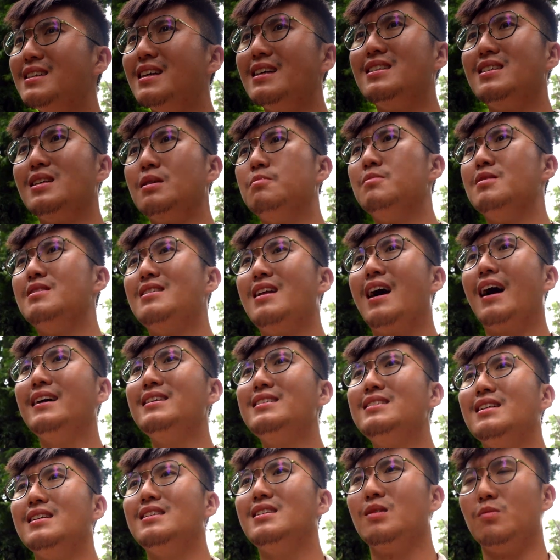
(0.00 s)
It seems
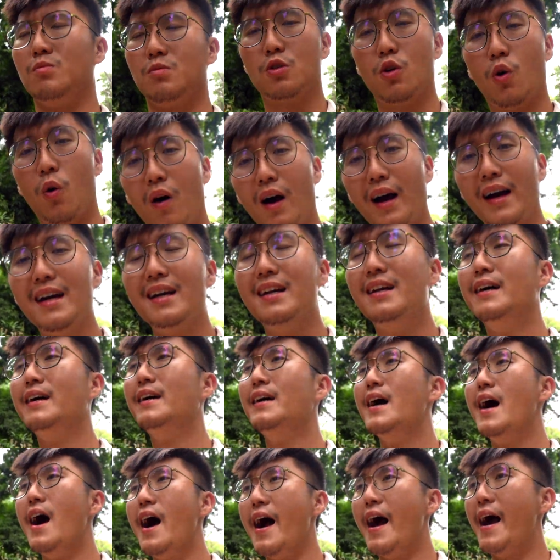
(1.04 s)
nice, it seems quiet,
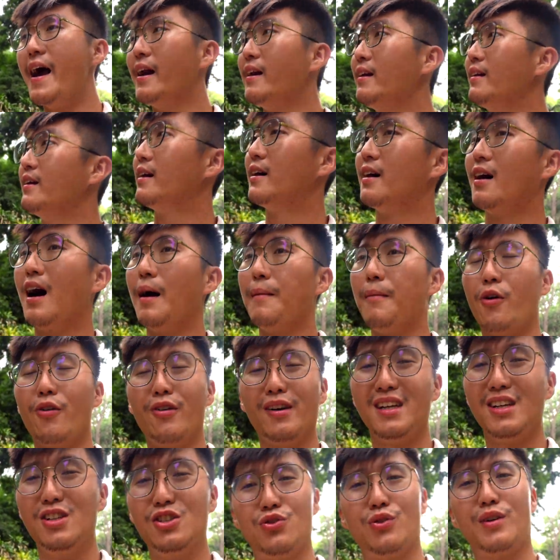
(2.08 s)
and I'm
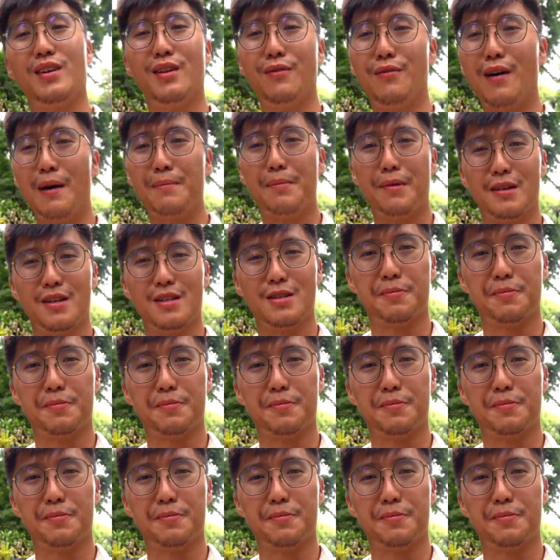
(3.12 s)
already enjoying the vibe of this